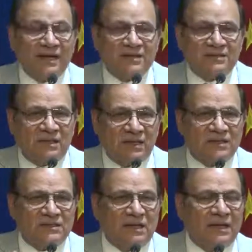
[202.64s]
has
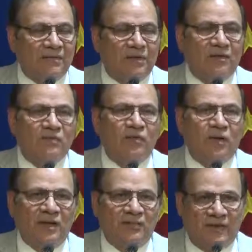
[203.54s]
reached a level of
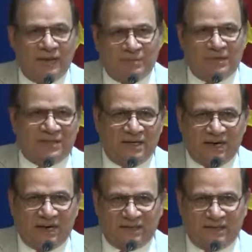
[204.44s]
45%
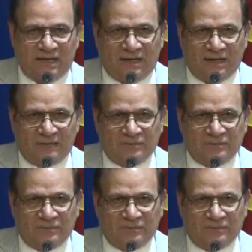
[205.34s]
last year.